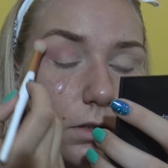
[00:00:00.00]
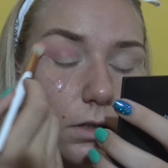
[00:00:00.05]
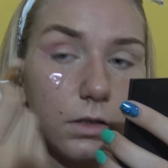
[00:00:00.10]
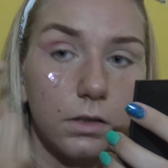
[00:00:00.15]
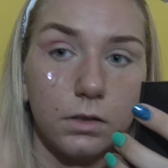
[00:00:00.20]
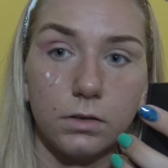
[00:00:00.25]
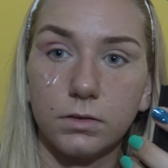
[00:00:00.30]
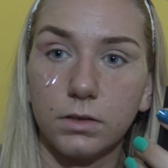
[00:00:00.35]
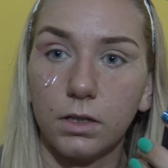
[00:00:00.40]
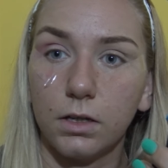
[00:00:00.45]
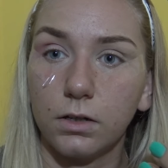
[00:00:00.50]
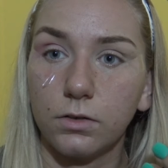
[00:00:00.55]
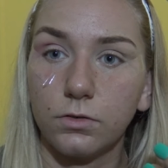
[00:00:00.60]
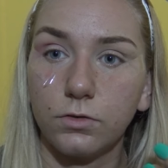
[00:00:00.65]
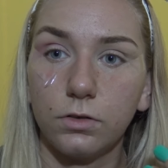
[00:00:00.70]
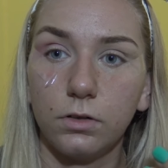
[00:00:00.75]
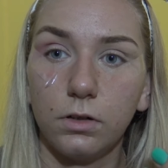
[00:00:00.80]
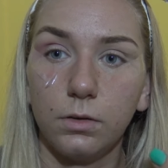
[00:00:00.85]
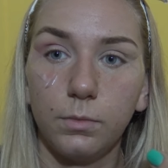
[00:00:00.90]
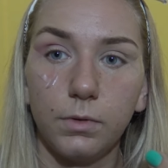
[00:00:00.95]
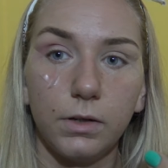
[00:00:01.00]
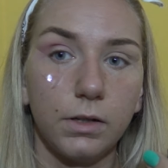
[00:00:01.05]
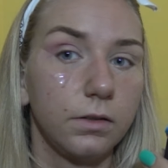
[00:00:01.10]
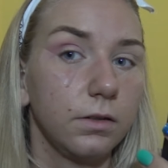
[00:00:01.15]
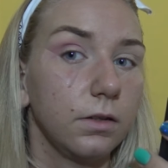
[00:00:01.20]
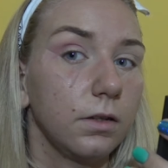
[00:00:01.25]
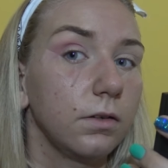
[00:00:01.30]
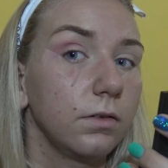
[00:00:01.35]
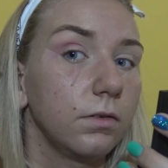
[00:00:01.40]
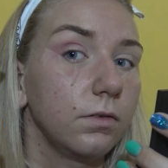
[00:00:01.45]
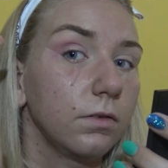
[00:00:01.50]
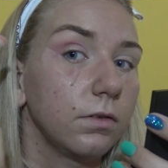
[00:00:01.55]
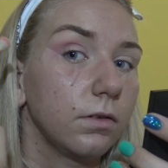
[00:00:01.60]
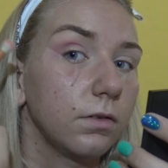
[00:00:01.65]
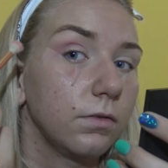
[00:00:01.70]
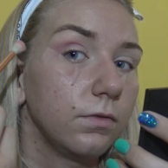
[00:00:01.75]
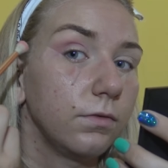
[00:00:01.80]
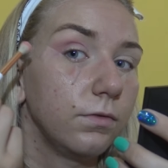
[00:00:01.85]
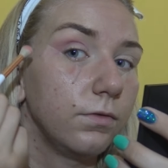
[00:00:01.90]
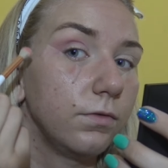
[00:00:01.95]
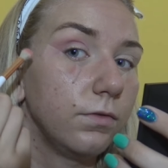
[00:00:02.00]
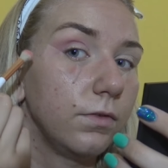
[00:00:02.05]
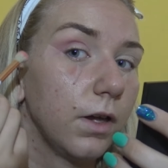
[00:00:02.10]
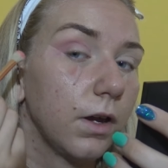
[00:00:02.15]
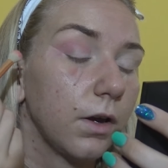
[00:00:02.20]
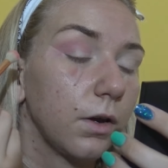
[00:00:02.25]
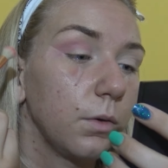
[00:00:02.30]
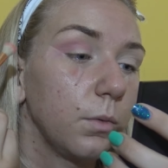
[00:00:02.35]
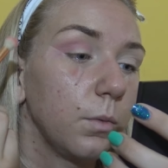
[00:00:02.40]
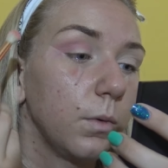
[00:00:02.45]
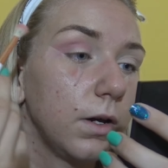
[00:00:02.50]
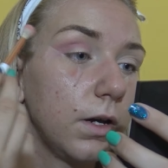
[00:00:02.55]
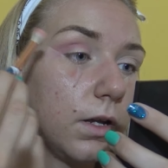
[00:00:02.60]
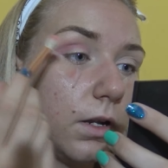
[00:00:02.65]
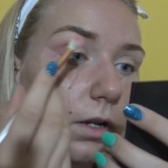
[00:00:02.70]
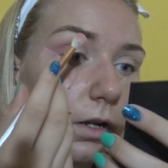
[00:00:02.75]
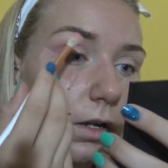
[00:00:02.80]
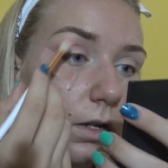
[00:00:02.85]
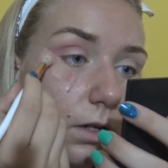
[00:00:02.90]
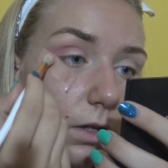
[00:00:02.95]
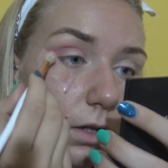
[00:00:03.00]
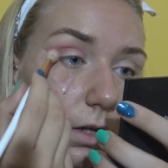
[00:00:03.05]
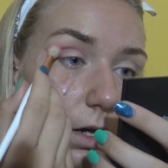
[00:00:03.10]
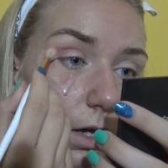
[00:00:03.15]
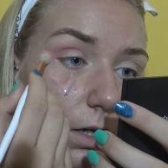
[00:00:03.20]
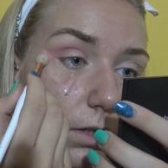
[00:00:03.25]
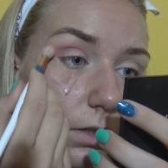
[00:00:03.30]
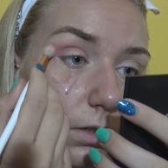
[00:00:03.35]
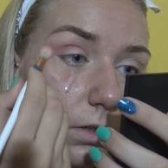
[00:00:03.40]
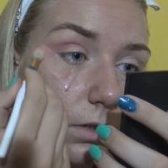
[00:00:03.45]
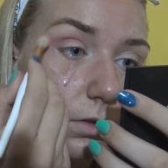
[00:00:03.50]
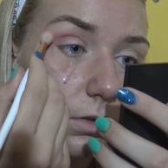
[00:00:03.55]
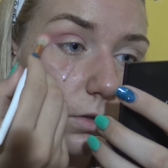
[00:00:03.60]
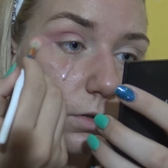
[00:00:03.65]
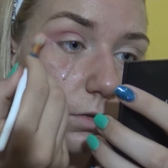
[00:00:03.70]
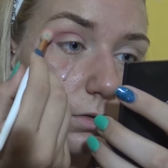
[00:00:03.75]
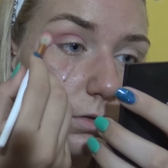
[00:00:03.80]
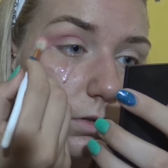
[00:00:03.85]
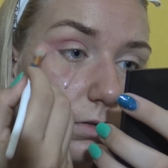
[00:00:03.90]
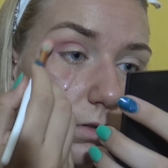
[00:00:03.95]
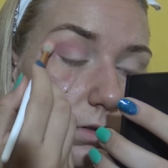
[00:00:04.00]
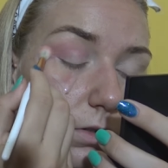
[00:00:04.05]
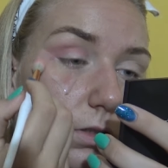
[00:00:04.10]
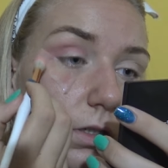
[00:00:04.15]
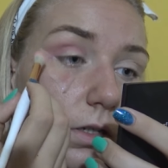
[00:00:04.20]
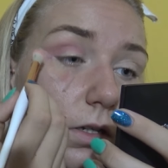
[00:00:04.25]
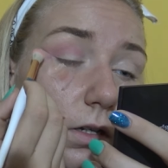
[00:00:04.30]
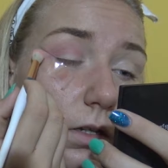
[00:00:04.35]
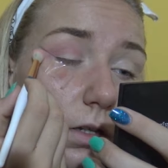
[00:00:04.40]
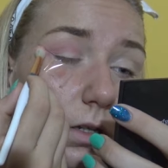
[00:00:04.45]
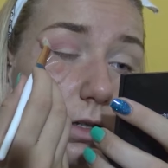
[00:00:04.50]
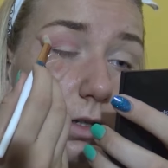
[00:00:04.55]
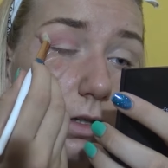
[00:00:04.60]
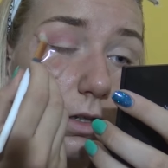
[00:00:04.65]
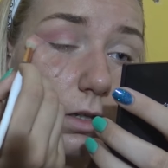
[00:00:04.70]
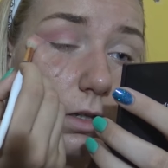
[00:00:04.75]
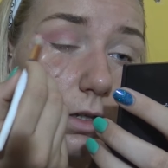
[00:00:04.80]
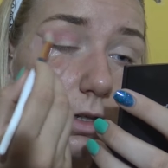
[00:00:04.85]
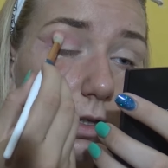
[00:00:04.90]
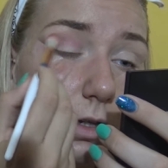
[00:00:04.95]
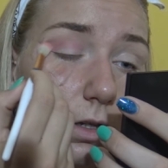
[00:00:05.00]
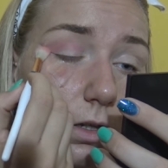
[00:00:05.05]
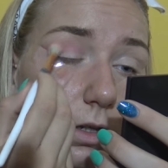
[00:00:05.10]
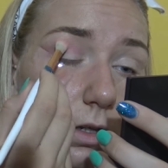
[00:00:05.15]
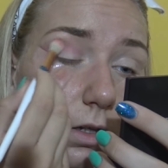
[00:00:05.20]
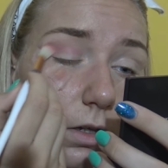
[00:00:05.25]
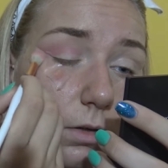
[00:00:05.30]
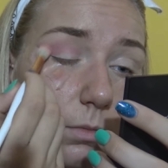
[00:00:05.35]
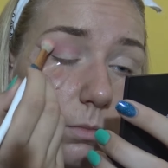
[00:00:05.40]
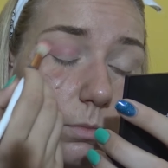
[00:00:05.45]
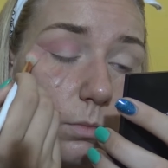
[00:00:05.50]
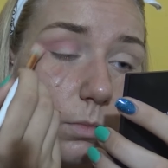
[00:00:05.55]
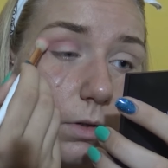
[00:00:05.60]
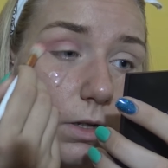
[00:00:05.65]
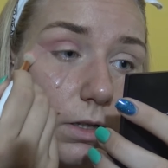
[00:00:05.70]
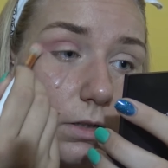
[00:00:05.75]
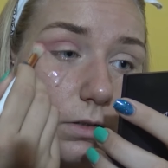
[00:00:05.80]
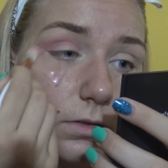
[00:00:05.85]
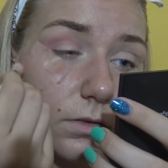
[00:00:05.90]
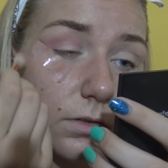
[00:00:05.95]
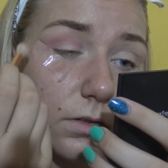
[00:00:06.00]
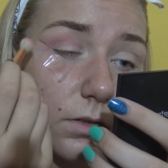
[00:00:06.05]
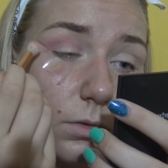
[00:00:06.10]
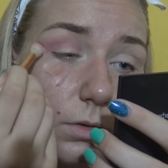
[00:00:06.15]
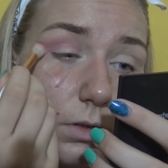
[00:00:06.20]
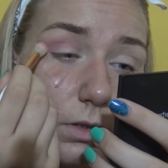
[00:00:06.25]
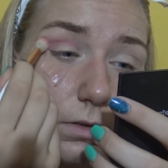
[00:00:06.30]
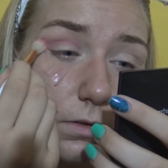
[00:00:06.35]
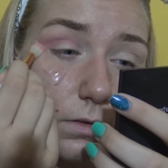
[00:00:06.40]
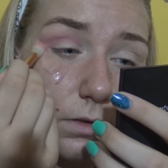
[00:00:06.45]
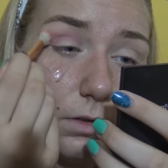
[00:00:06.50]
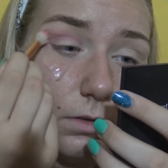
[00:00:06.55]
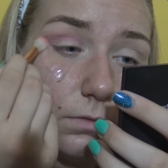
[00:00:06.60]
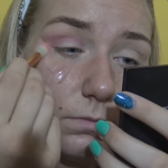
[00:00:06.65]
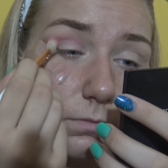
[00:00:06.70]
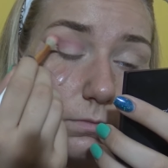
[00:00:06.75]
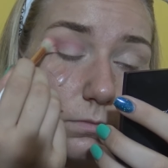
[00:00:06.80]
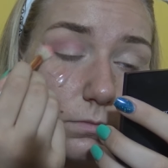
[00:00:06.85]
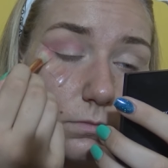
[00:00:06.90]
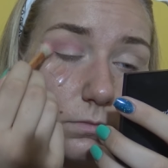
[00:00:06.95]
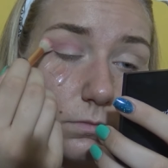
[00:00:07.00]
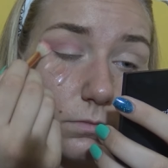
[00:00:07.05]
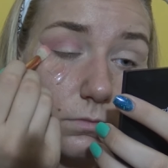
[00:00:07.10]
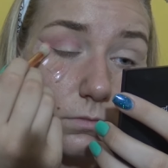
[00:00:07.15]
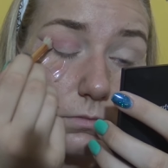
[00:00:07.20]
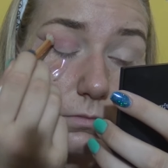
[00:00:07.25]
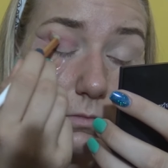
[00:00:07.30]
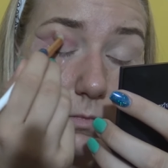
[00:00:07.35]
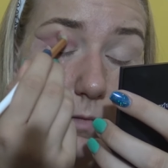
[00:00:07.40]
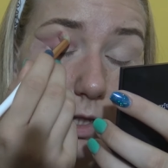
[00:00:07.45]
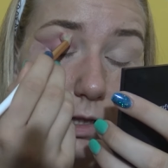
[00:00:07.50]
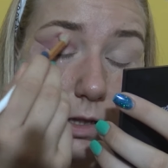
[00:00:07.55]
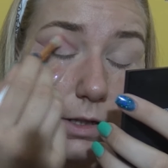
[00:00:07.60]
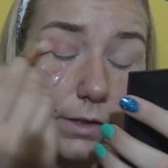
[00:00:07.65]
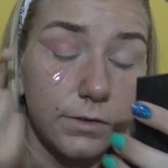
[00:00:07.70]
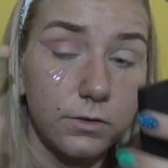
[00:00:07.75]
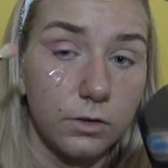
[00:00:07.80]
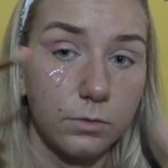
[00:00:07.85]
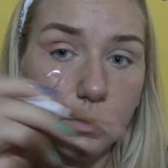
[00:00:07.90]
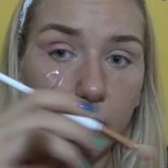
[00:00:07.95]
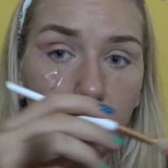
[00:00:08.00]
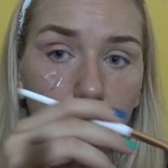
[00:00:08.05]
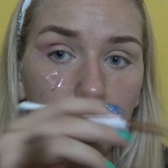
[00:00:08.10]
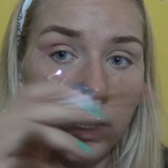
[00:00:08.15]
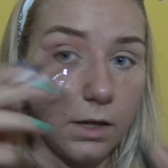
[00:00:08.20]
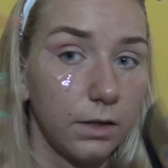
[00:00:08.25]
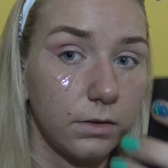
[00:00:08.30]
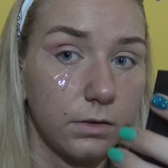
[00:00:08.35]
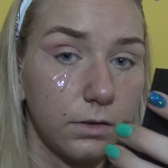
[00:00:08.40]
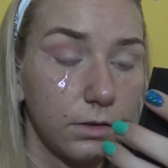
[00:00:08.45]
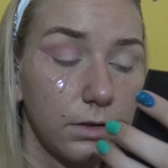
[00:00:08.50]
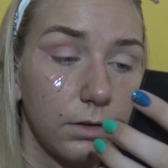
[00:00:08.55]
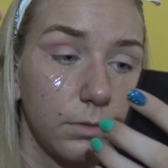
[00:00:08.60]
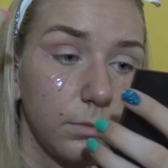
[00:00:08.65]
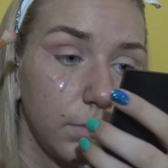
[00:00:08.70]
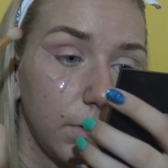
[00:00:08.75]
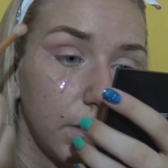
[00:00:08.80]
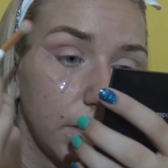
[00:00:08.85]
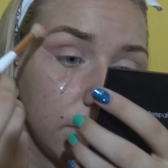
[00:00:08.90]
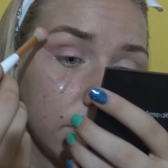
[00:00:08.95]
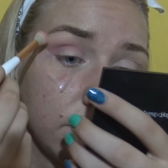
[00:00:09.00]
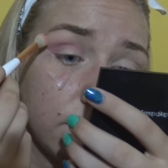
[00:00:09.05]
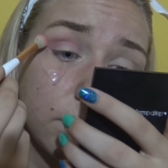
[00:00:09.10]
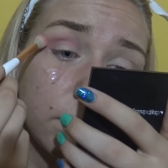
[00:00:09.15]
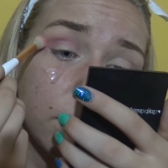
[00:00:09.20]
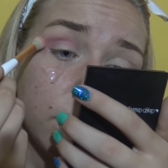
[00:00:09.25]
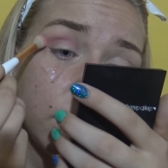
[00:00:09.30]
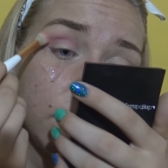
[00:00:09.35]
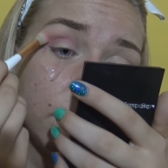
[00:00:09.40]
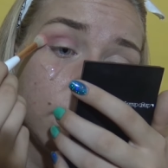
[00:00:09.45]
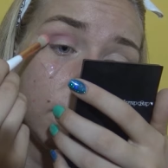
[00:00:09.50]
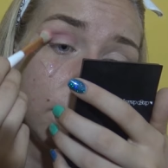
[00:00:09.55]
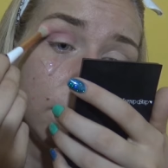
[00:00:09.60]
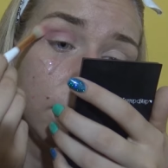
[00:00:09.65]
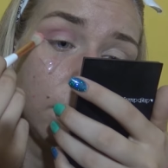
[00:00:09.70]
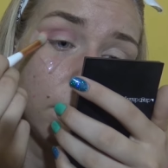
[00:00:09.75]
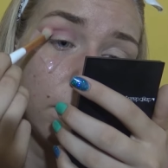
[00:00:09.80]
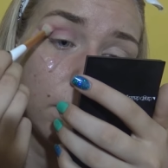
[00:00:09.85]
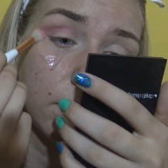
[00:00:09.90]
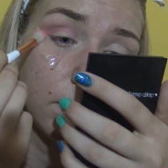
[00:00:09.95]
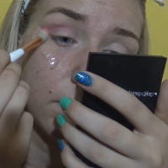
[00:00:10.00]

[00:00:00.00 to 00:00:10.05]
It's actually blending very well. I didn't thought it's gonna blend so easy. At least on my hand it didn't blend so easy.